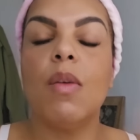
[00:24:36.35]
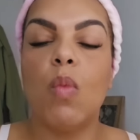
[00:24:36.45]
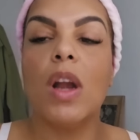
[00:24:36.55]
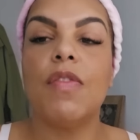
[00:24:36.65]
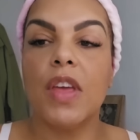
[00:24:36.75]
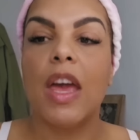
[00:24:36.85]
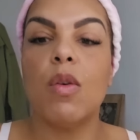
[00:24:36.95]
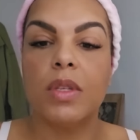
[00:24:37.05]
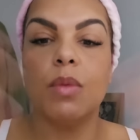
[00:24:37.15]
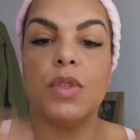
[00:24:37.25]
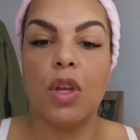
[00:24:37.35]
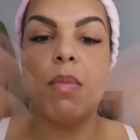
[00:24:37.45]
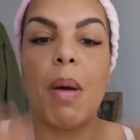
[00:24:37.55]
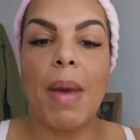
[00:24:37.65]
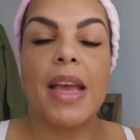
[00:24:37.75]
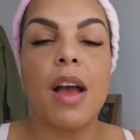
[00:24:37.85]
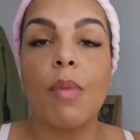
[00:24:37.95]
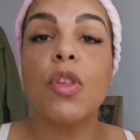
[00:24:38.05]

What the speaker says: one of the girls that was doing my makeup,